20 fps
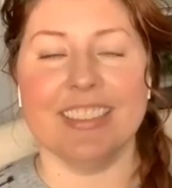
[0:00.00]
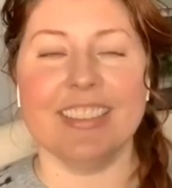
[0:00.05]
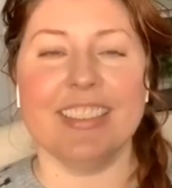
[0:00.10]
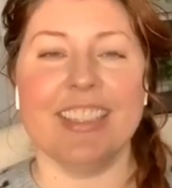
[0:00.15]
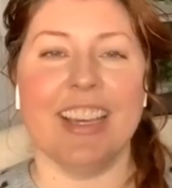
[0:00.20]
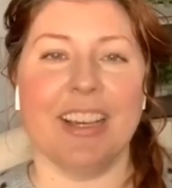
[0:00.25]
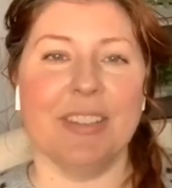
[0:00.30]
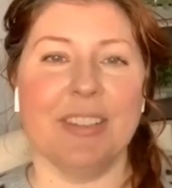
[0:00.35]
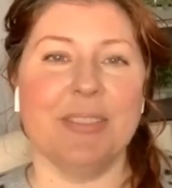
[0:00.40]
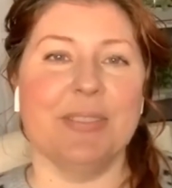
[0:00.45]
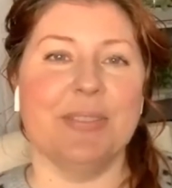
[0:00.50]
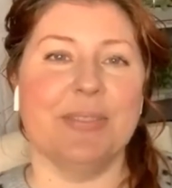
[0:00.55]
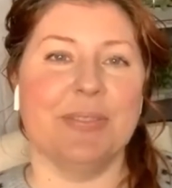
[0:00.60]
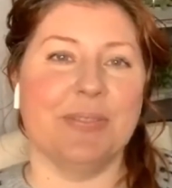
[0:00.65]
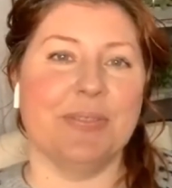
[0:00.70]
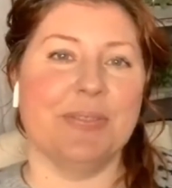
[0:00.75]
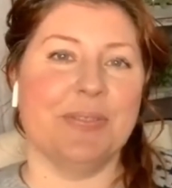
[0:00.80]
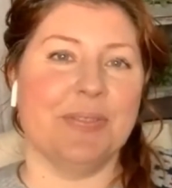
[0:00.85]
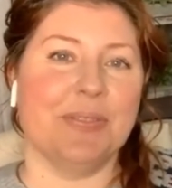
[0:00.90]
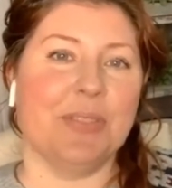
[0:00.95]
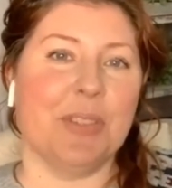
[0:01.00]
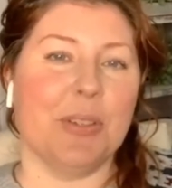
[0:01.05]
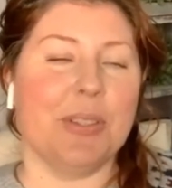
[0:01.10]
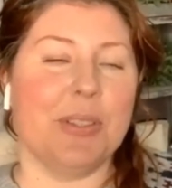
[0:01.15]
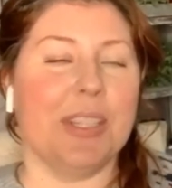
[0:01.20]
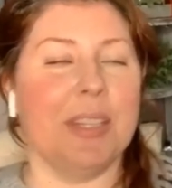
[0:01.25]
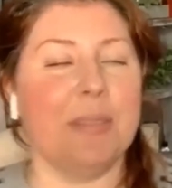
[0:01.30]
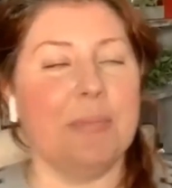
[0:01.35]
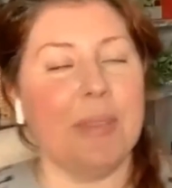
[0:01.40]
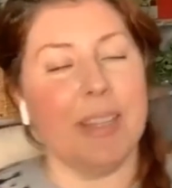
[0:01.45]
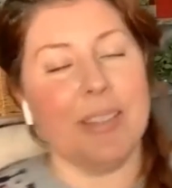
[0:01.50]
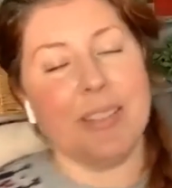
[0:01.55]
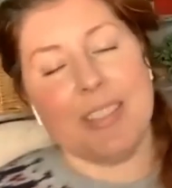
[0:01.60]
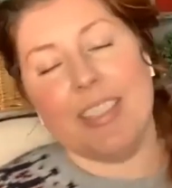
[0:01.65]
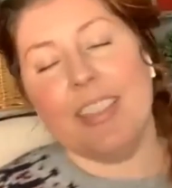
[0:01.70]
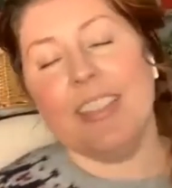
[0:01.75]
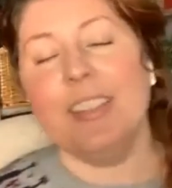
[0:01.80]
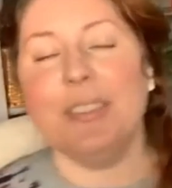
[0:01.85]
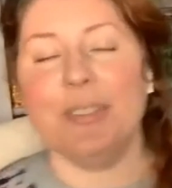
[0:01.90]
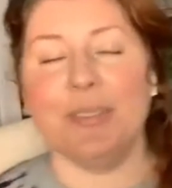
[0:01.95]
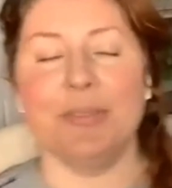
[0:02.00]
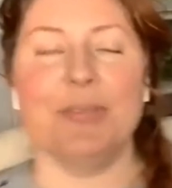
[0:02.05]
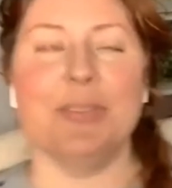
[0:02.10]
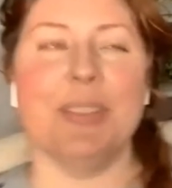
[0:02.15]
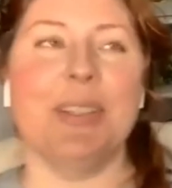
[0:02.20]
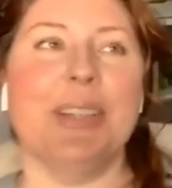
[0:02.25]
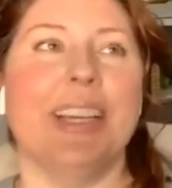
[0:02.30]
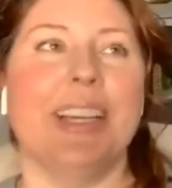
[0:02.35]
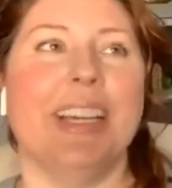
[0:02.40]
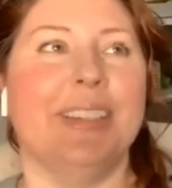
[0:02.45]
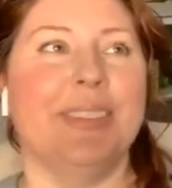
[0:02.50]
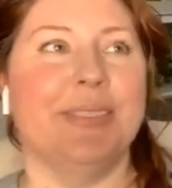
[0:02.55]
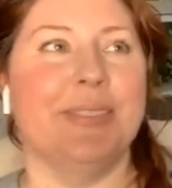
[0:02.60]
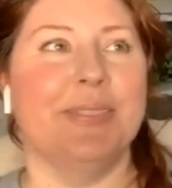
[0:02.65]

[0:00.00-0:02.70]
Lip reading: Yeah. No dead mouse here. Okay.